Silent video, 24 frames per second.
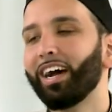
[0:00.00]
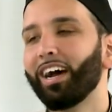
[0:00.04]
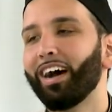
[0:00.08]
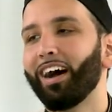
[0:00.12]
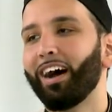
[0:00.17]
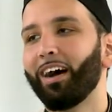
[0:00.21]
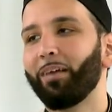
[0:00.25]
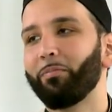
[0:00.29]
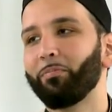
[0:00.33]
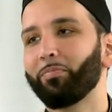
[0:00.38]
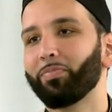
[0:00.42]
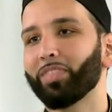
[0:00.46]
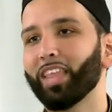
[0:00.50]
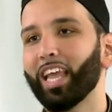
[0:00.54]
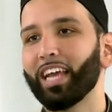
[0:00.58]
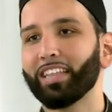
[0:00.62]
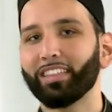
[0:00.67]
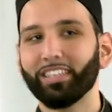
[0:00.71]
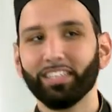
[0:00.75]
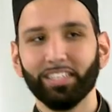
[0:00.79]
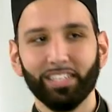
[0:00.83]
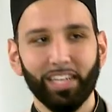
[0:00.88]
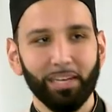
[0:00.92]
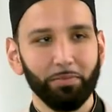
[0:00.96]
um,
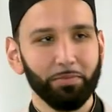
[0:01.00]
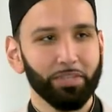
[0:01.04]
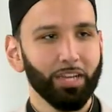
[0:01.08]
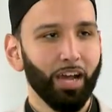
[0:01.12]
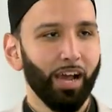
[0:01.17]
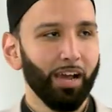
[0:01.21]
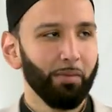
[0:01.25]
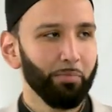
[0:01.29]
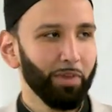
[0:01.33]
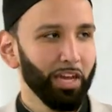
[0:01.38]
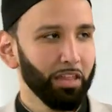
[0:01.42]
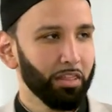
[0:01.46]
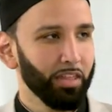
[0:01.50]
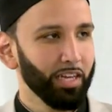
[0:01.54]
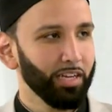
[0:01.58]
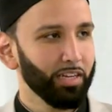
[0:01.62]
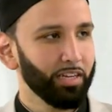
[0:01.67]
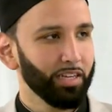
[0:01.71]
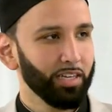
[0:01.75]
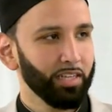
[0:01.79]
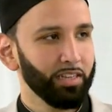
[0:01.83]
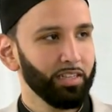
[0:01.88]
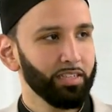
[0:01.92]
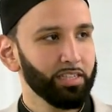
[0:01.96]
at the same time, I
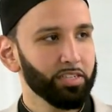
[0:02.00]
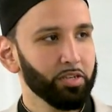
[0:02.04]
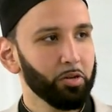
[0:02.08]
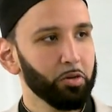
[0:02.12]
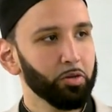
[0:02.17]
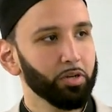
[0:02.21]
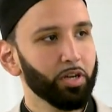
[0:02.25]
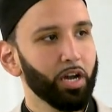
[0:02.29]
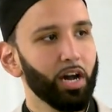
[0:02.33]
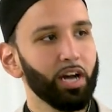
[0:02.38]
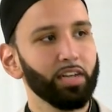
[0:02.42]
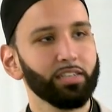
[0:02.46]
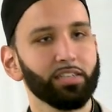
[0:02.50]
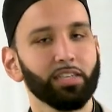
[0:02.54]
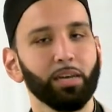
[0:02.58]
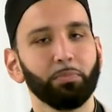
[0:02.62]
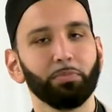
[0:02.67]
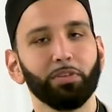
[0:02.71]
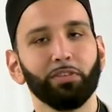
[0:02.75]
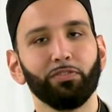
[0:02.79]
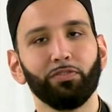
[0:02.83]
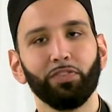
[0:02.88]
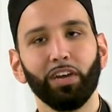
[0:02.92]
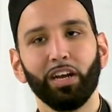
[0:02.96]
think in this whole
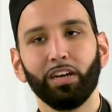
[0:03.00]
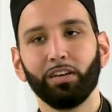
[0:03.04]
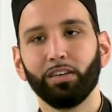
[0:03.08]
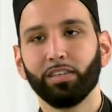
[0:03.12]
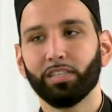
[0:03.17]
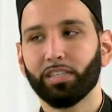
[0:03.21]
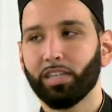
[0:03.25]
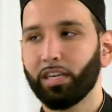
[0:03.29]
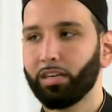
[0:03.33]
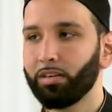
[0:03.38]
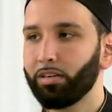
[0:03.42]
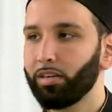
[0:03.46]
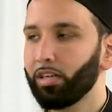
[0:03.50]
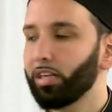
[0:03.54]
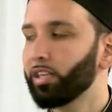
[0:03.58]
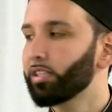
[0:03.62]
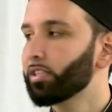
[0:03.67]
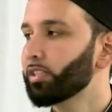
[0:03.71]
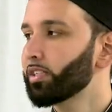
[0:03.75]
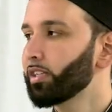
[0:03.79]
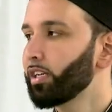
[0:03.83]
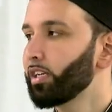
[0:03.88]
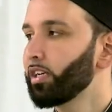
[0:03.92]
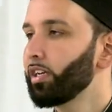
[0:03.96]
concept of fairness, and
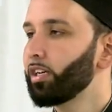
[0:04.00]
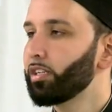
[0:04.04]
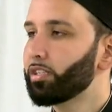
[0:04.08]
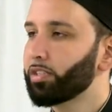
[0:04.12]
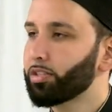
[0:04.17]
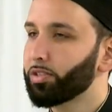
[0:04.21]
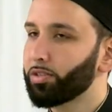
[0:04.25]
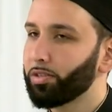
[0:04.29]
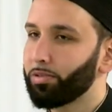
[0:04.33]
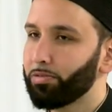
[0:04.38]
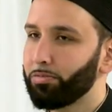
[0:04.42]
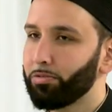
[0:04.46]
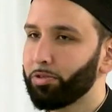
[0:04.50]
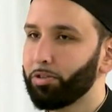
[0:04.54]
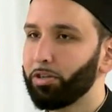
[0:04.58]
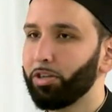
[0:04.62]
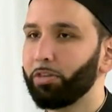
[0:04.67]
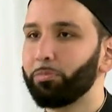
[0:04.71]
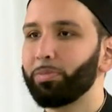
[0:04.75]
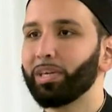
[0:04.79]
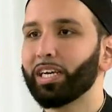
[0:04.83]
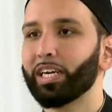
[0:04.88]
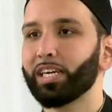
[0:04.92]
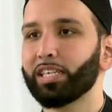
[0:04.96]
it's, it's
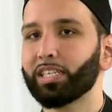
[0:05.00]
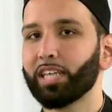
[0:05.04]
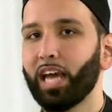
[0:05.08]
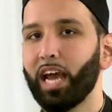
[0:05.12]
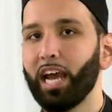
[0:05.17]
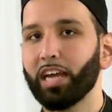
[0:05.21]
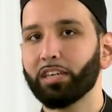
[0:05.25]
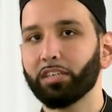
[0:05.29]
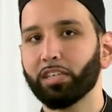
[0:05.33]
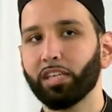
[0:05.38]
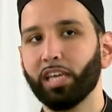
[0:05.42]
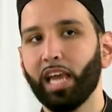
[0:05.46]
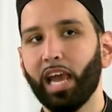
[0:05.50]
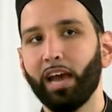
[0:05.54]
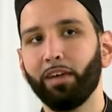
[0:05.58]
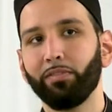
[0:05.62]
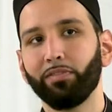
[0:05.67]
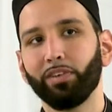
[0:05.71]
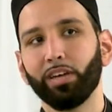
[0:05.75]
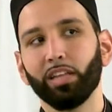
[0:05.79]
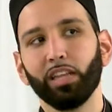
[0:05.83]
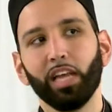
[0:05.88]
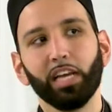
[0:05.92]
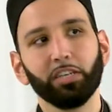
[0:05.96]
good because I actually
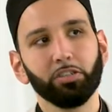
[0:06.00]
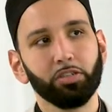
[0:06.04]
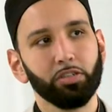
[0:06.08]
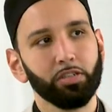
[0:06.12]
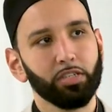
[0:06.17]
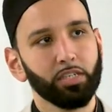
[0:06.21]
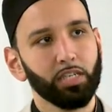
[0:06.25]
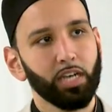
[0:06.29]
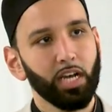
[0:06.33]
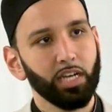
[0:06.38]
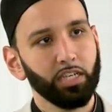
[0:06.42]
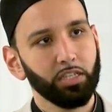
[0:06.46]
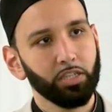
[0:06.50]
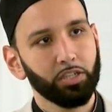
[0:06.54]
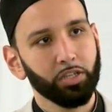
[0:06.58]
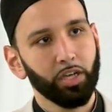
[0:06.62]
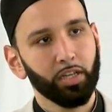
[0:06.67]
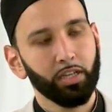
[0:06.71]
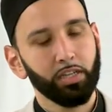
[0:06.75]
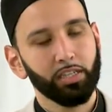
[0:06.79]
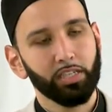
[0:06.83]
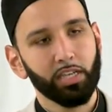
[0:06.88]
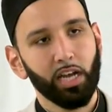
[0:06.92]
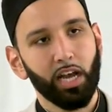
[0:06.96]
have a lecture tonight,
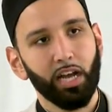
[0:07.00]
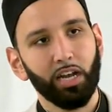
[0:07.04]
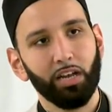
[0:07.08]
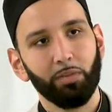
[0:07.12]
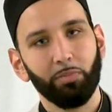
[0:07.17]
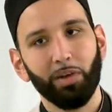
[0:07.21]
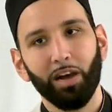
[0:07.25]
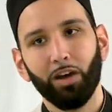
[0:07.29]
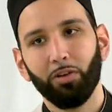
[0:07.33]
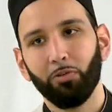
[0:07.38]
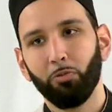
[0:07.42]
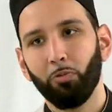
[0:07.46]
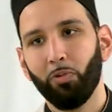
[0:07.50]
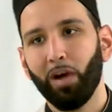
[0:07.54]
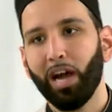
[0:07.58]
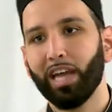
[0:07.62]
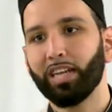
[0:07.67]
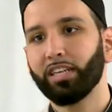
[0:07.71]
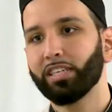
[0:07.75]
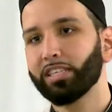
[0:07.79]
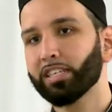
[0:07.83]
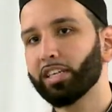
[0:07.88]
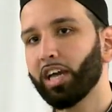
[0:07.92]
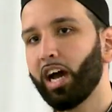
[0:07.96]
inshallah ta'ala, about why
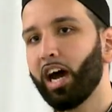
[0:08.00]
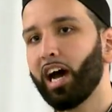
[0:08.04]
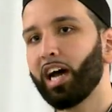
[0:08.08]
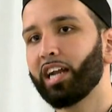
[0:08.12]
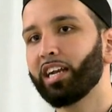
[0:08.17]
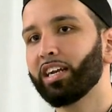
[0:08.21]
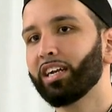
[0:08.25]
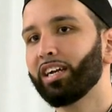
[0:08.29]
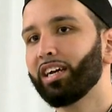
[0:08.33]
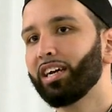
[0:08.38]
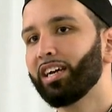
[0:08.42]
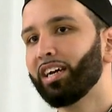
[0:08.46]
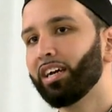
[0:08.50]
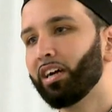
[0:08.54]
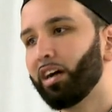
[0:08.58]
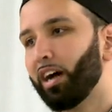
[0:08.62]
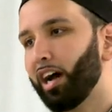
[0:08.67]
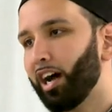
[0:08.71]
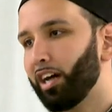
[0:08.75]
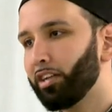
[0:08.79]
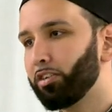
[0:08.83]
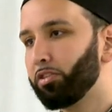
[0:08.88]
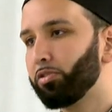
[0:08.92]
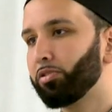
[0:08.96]
does God
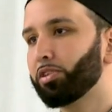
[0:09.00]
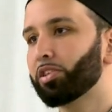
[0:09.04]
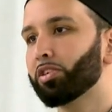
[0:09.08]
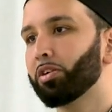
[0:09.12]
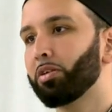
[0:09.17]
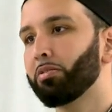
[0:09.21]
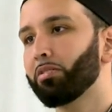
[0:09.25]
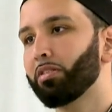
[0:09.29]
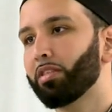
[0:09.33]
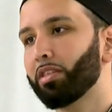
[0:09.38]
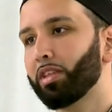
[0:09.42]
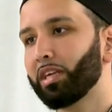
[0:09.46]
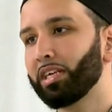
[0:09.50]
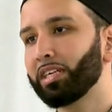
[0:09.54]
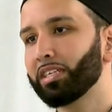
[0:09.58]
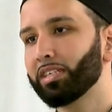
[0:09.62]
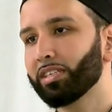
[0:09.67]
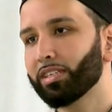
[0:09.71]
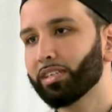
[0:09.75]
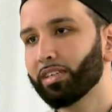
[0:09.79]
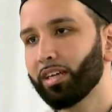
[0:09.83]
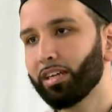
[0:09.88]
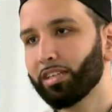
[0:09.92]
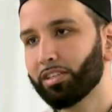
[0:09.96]
uh, do certain
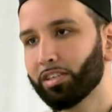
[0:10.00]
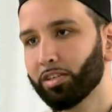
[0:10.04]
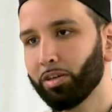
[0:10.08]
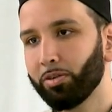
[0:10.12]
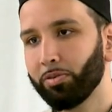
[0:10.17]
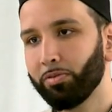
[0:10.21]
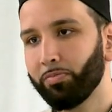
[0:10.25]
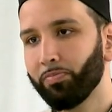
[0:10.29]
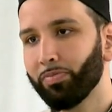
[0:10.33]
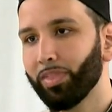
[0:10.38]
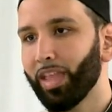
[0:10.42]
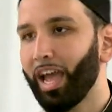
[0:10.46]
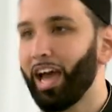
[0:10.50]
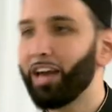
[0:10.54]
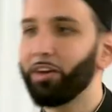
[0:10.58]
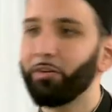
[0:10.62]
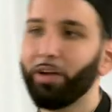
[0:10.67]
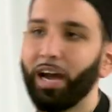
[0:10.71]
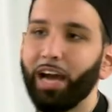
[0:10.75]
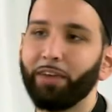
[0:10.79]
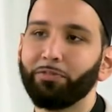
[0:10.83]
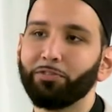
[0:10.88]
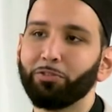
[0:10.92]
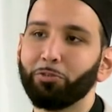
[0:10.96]
things. And so I
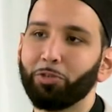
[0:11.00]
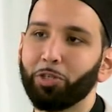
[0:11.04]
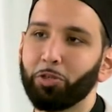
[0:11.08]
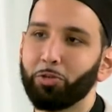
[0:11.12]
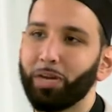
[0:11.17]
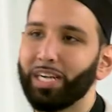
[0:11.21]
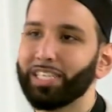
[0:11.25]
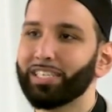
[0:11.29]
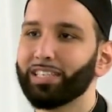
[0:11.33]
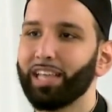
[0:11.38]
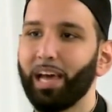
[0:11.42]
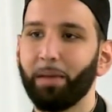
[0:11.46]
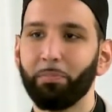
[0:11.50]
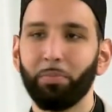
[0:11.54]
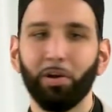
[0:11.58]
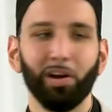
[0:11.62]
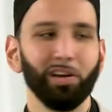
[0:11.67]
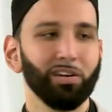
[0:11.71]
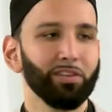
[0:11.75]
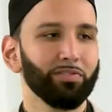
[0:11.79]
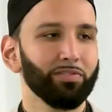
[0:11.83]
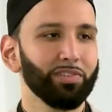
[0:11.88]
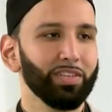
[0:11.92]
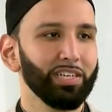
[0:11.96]
don't have to address that
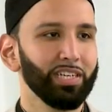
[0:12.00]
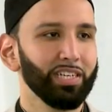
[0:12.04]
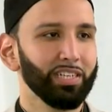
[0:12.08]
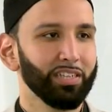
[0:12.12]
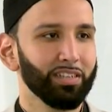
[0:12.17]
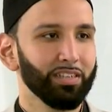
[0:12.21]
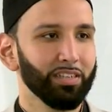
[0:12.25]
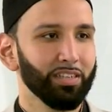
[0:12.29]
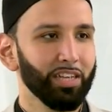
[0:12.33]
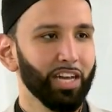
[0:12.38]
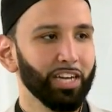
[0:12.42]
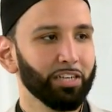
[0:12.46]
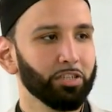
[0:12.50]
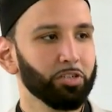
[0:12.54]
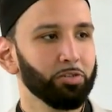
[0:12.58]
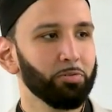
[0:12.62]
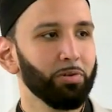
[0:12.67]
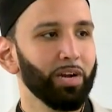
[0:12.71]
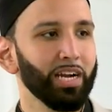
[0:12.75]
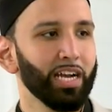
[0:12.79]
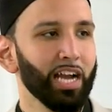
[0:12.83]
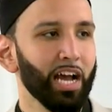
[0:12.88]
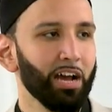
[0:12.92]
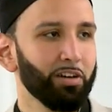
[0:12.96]
part of the, the lecture
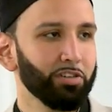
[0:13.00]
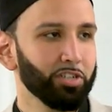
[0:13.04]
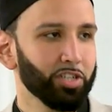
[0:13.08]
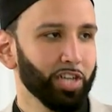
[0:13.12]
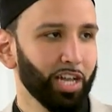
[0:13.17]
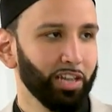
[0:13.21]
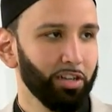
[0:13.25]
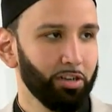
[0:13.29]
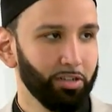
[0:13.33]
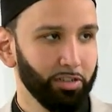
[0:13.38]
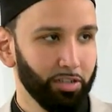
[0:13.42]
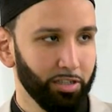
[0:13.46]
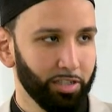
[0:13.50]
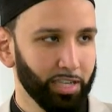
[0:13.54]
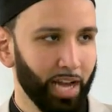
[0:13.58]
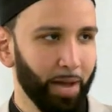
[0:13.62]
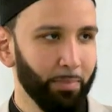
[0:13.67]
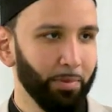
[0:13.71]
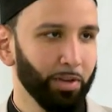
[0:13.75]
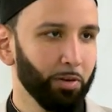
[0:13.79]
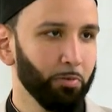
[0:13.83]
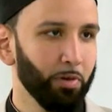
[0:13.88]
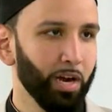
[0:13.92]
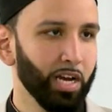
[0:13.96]
right now, inshallah, or the
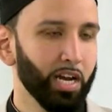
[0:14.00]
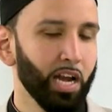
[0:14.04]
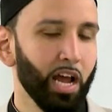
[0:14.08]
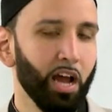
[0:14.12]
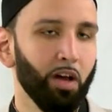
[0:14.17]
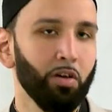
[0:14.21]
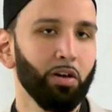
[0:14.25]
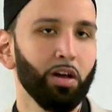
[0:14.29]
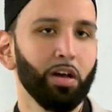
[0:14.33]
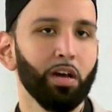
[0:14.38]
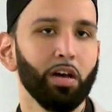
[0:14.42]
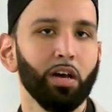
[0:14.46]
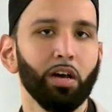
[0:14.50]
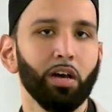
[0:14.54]
topic right now.